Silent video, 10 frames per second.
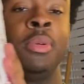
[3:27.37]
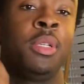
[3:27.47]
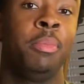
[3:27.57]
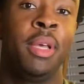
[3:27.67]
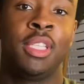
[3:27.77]

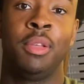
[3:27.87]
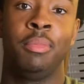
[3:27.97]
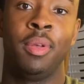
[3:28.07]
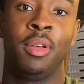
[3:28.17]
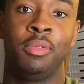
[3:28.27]
mix it,
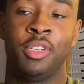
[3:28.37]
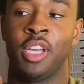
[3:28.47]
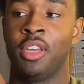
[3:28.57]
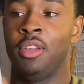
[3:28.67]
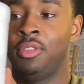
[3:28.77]
but don't shake
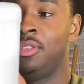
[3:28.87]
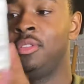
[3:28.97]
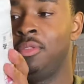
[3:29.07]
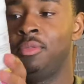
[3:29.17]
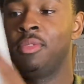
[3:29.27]
it. So
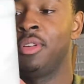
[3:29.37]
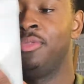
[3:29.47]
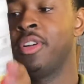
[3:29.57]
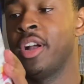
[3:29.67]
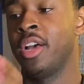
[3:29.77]
we're gonna
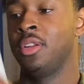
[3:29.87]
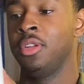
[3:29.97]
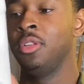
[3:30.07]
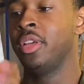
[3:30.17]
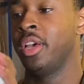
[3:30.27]
figure out how to
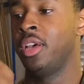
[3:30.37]
do that.